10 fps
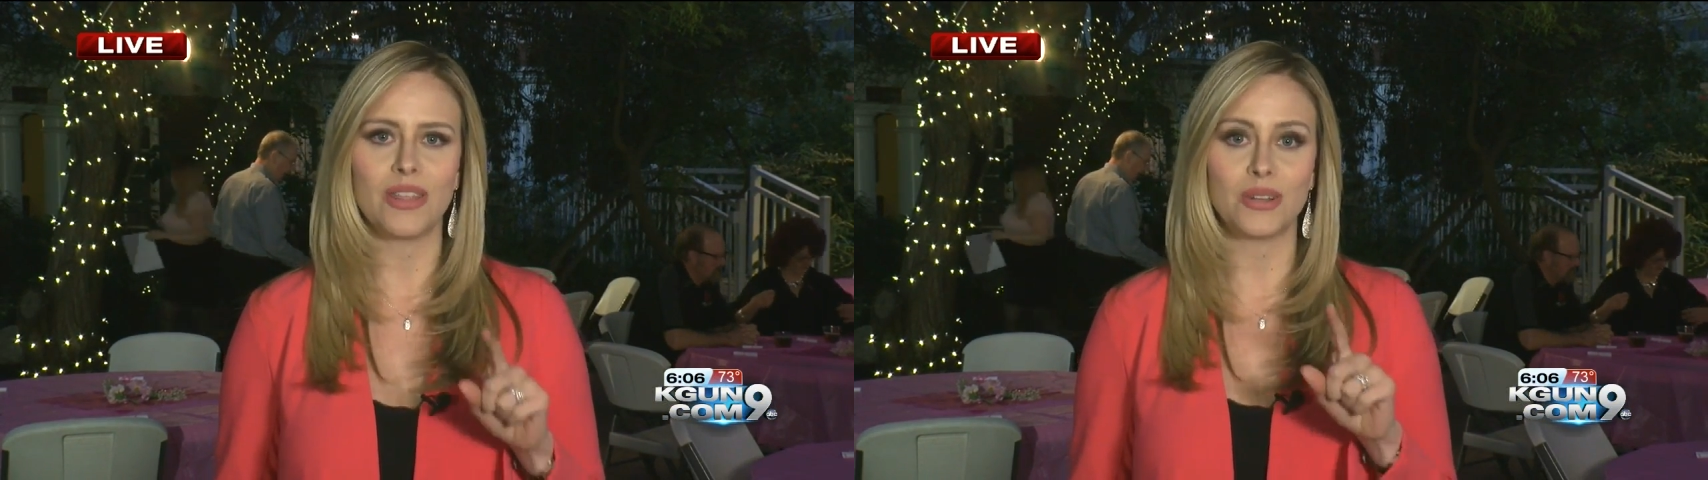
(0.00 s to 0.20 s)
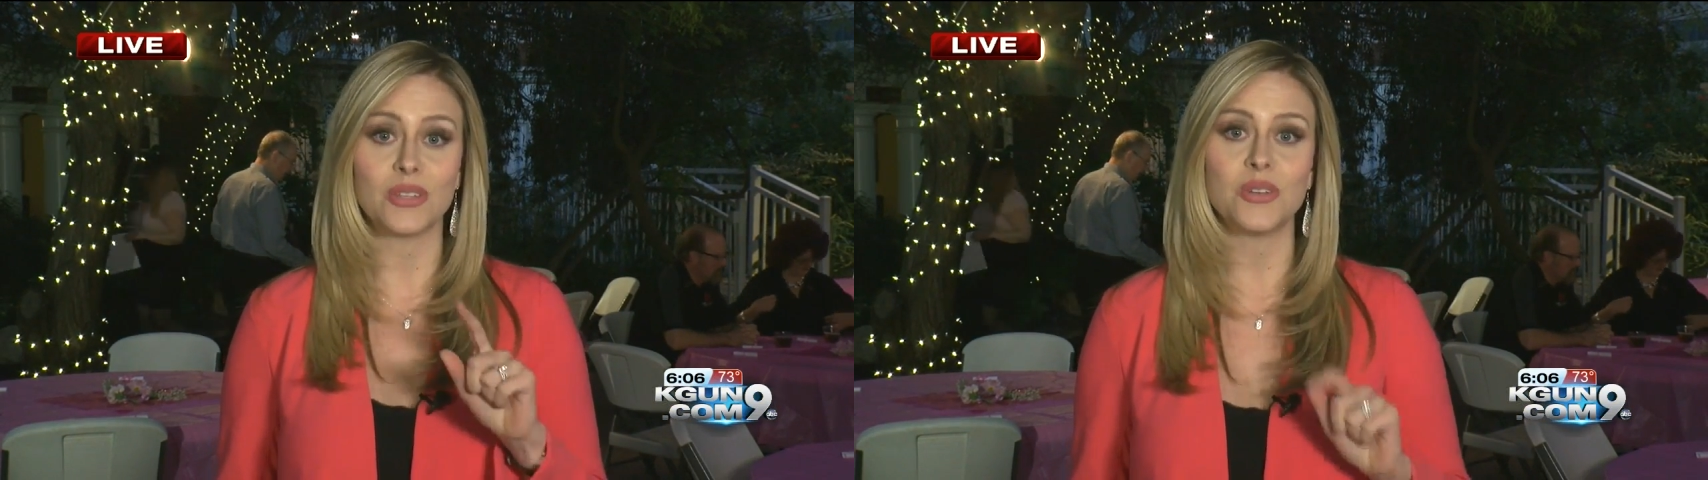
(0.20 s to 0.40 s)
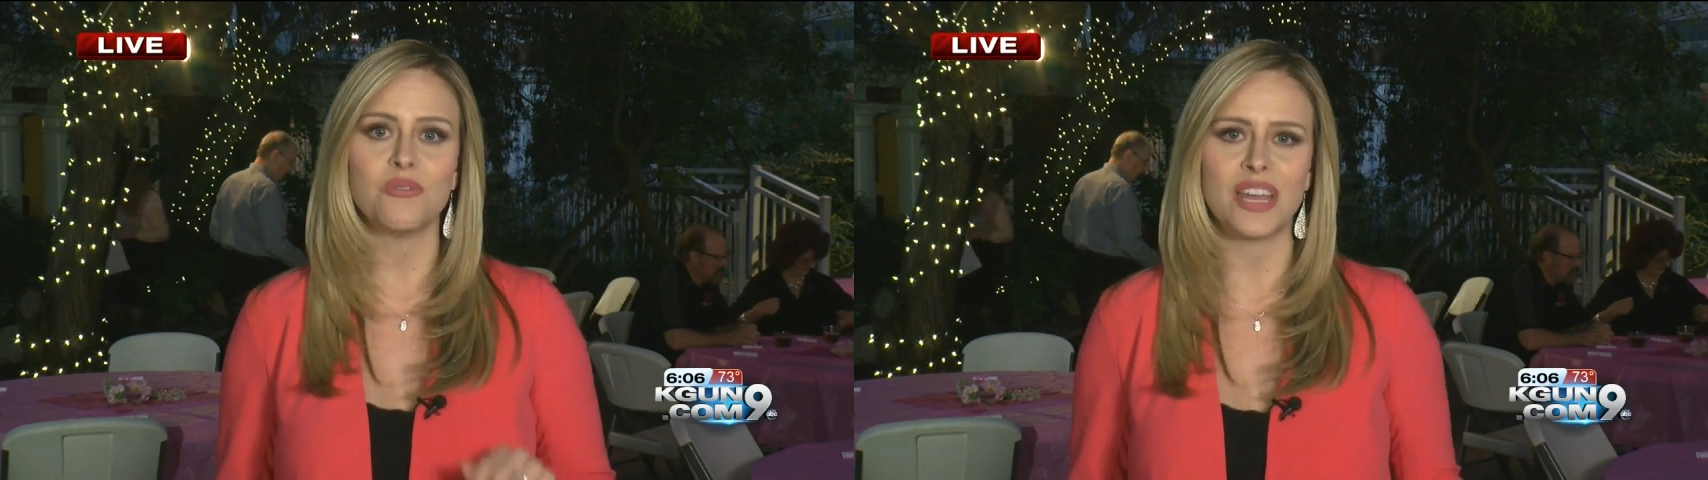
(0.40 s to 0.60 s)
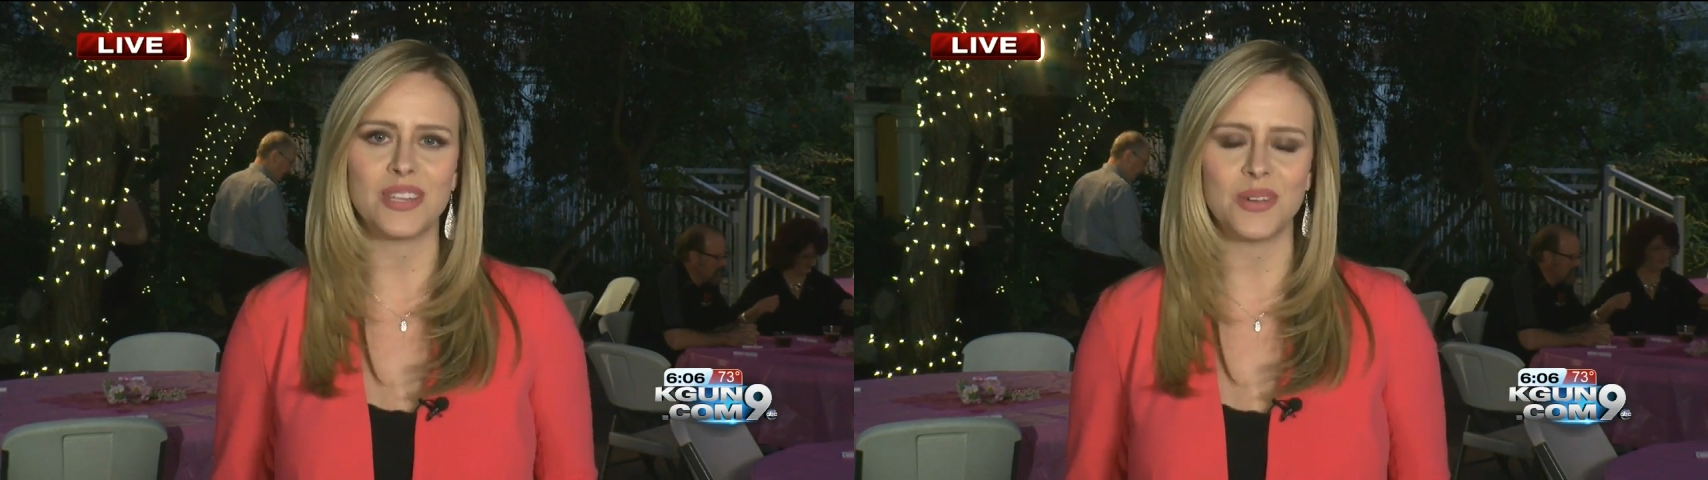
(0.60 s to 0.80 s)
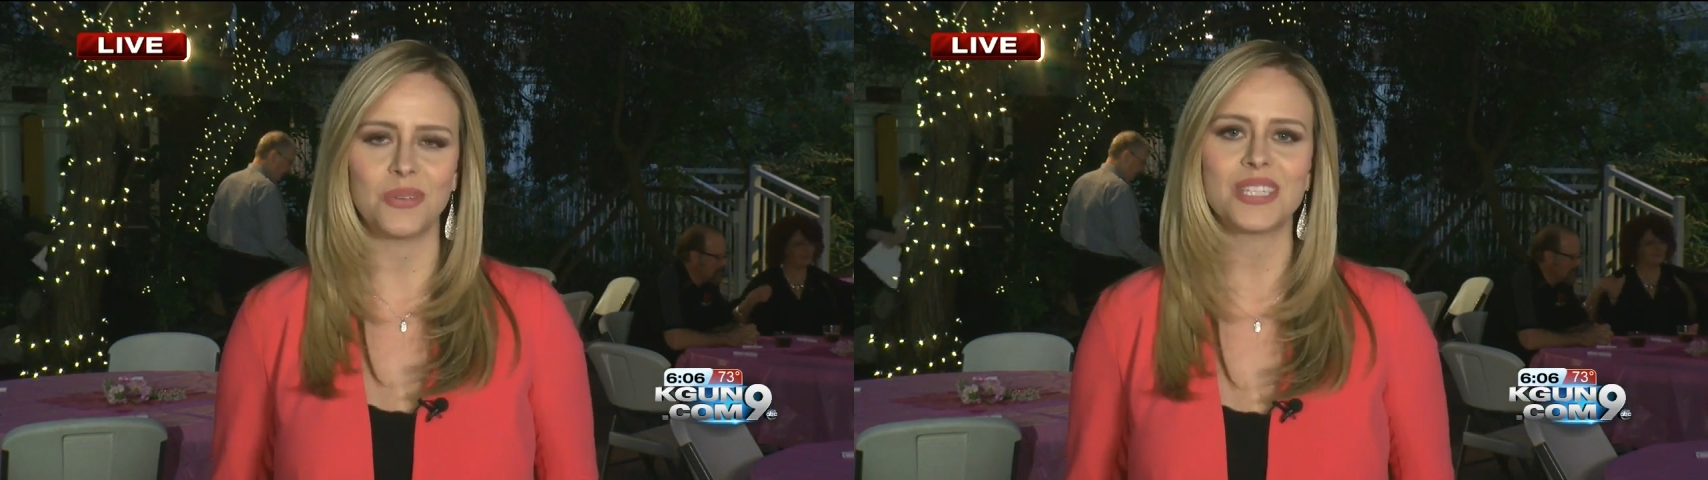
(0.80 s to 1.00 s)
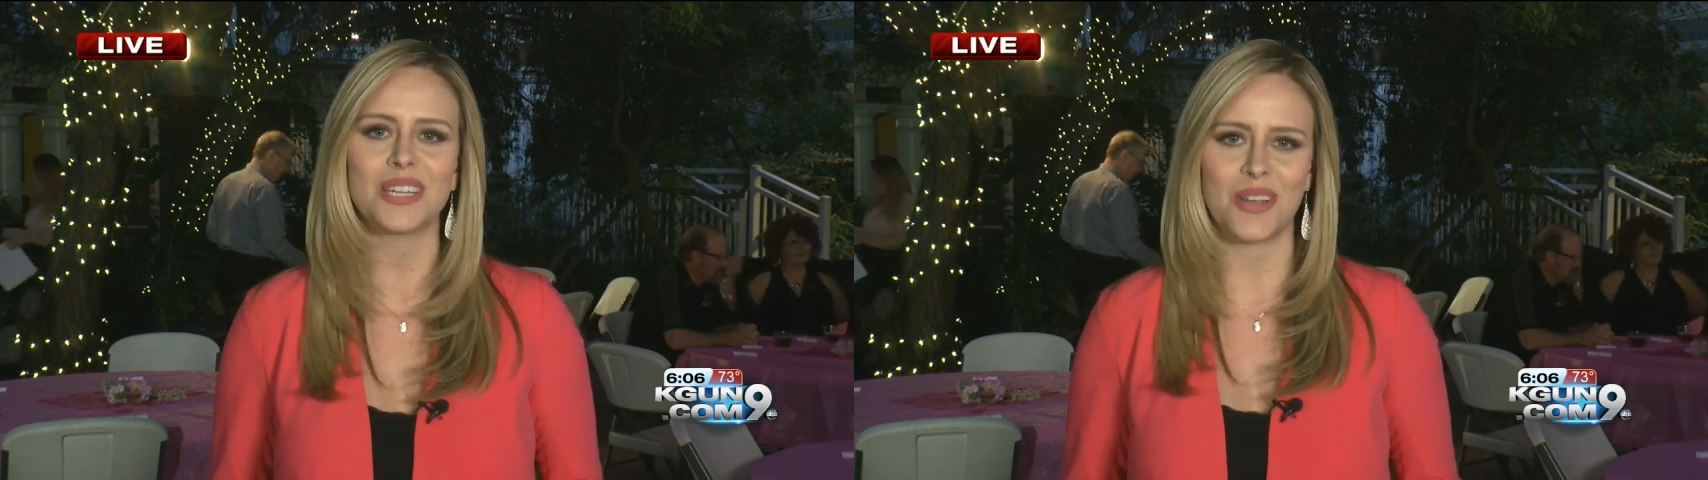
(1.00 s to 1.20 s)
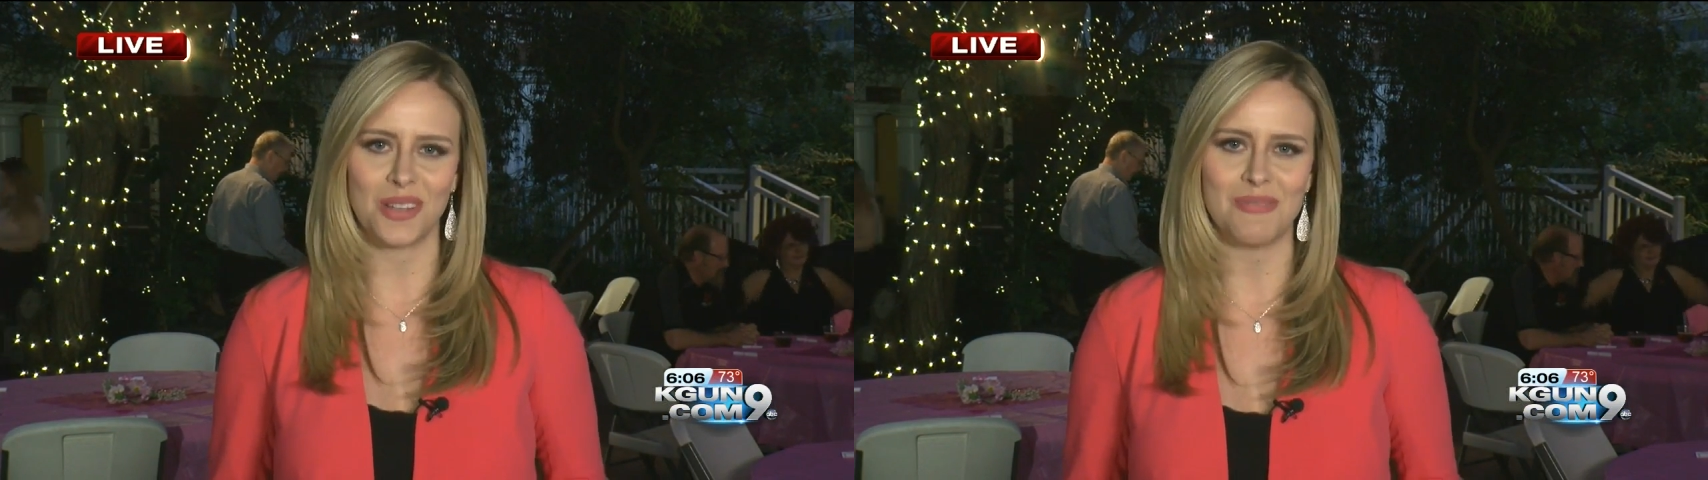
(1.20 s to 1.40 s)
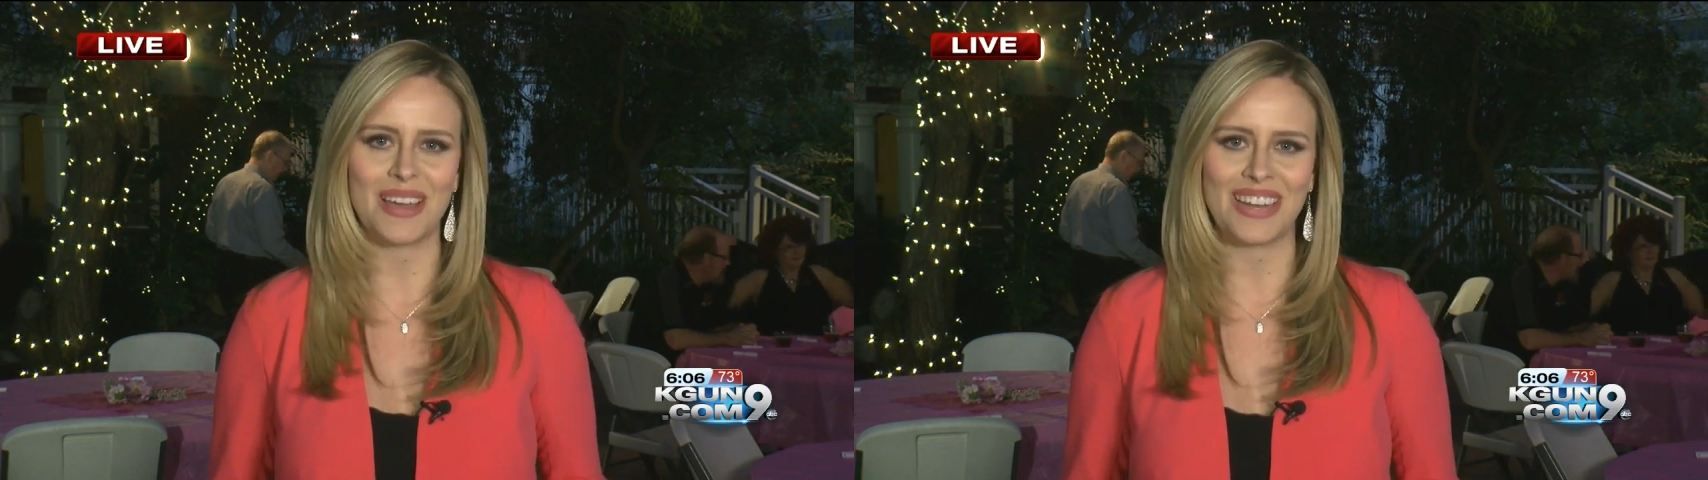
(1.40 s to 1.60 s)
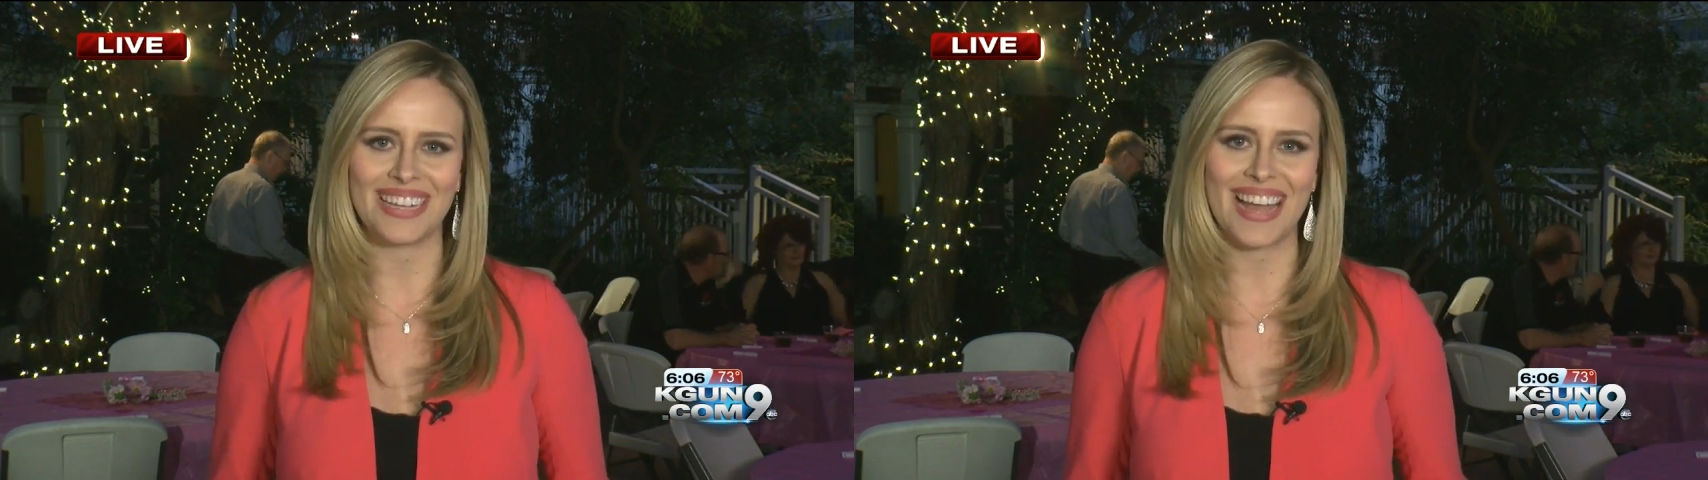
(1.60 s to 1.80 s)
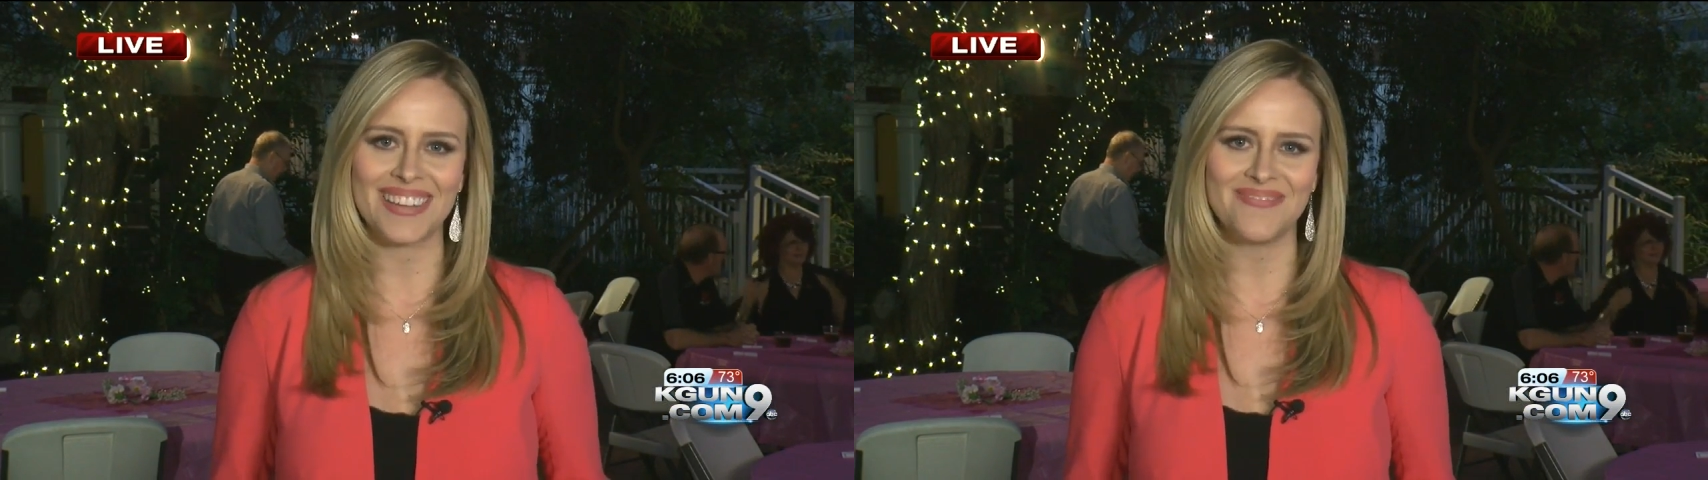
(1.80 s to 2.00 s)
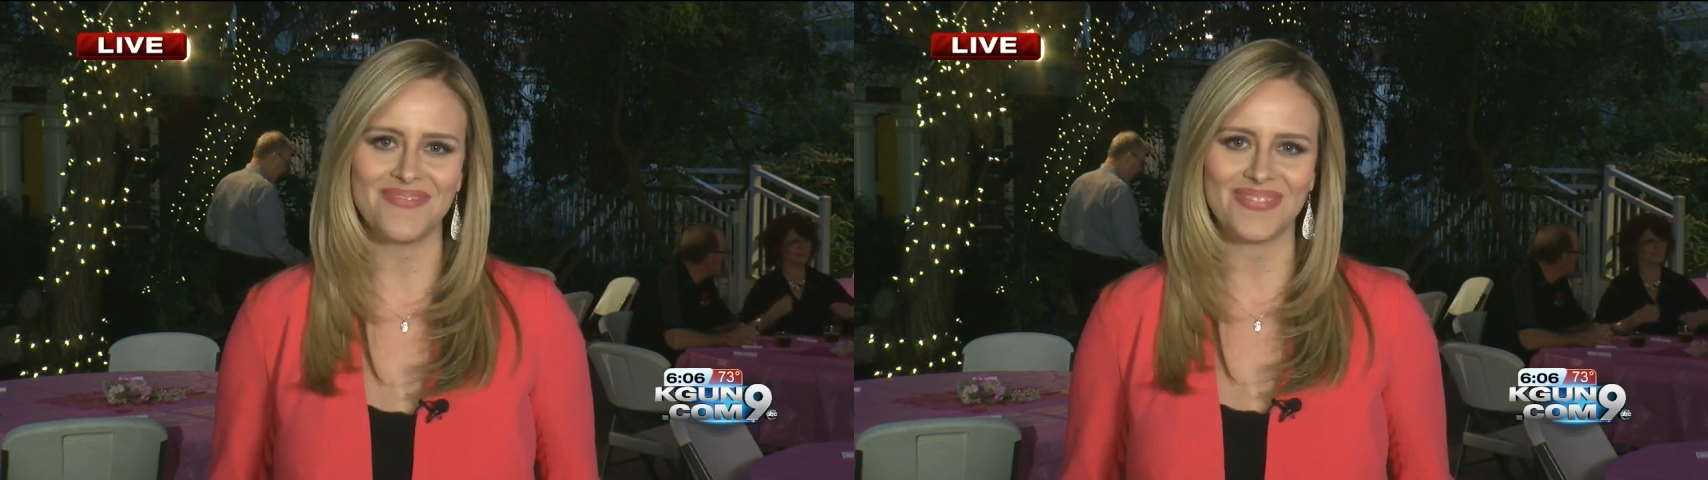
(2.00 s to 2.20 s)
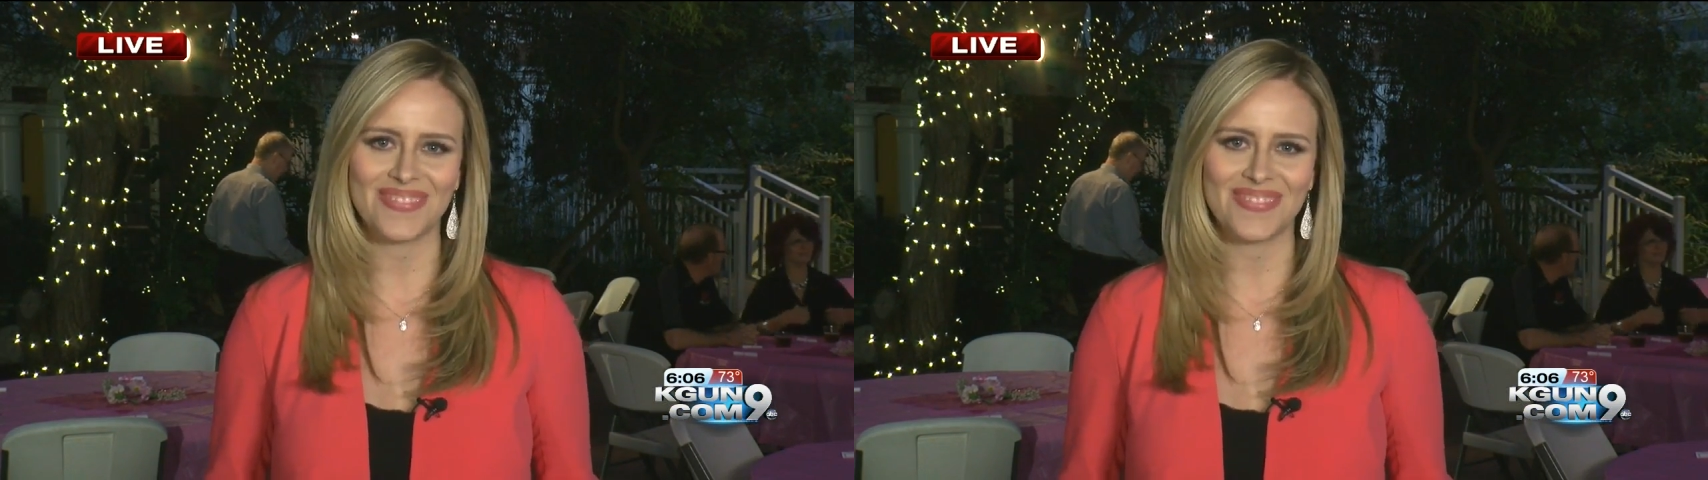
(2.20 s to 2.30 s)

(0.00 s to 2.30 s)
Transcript: There's a new venue. We'll tell you all about about it, Guy?